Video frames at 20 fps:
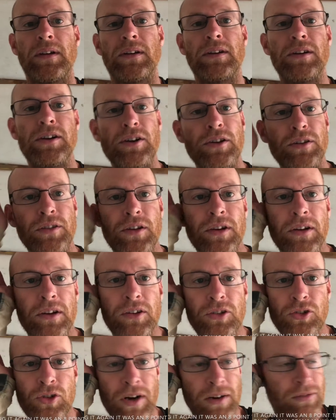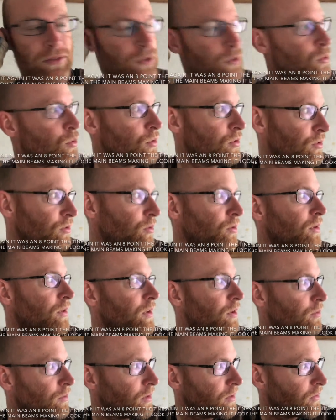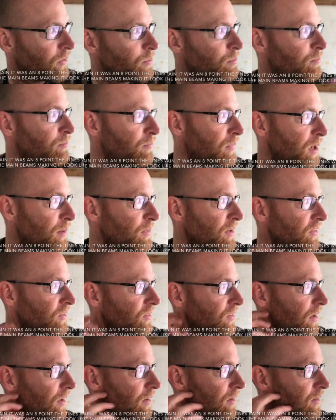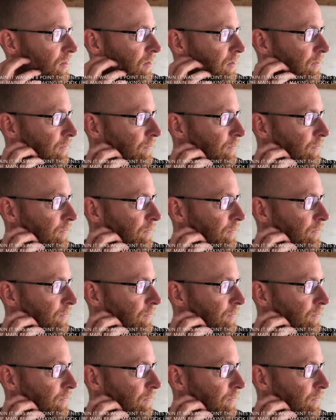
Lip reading: the travel corridor that runs by my stand.